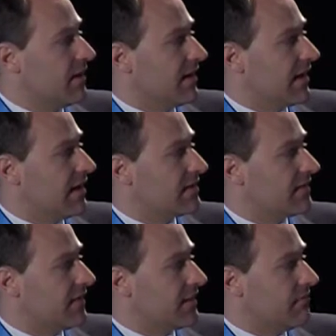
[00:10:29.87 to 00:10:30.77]
the
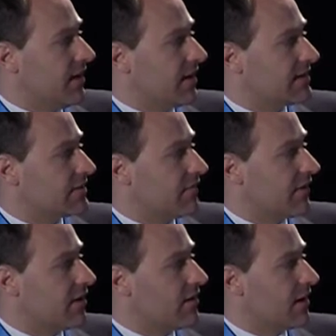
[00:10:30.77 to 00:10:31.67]
calcified plaques over
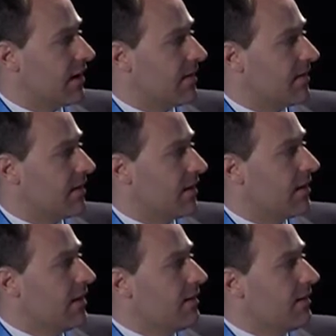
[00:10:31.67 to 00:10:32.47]
here, and the